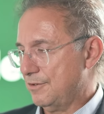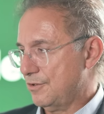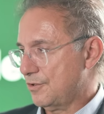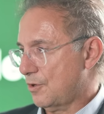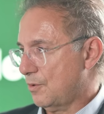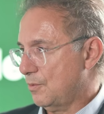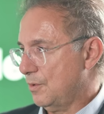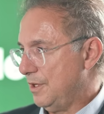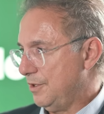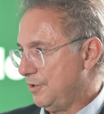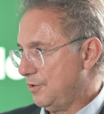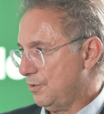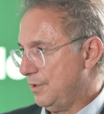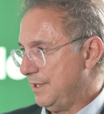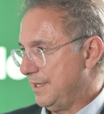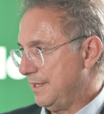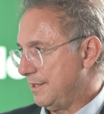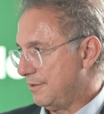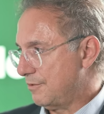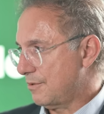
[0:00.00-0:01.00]
So we're
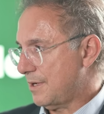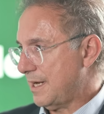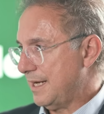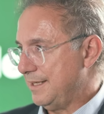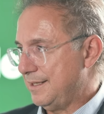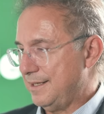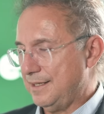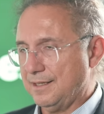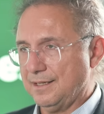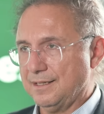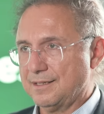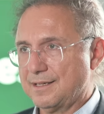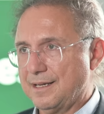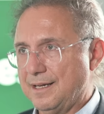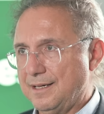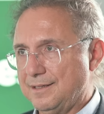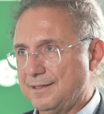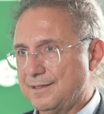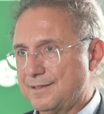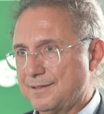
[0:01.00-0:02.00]
doing it right in the
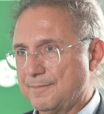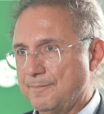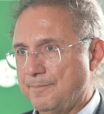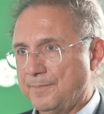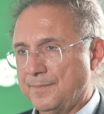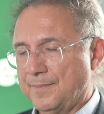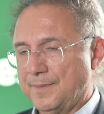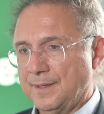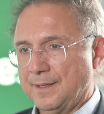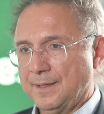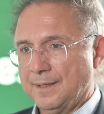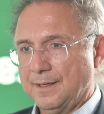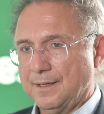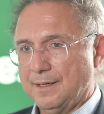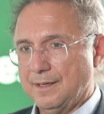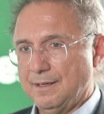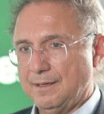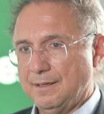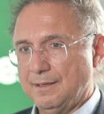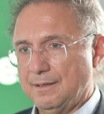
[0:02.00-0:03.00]
sense
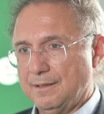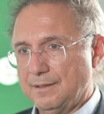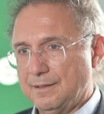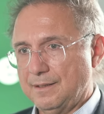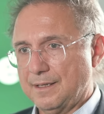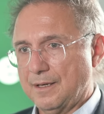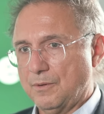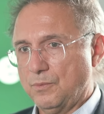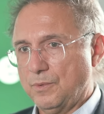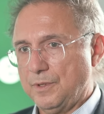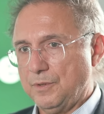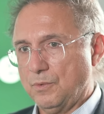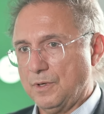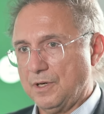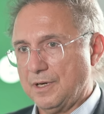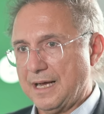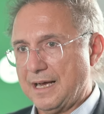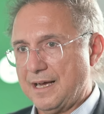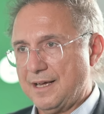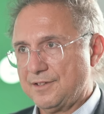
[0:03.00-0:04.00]
that we
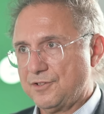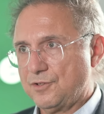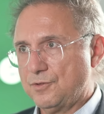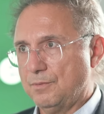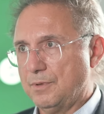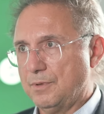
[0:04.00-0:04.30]
were asked to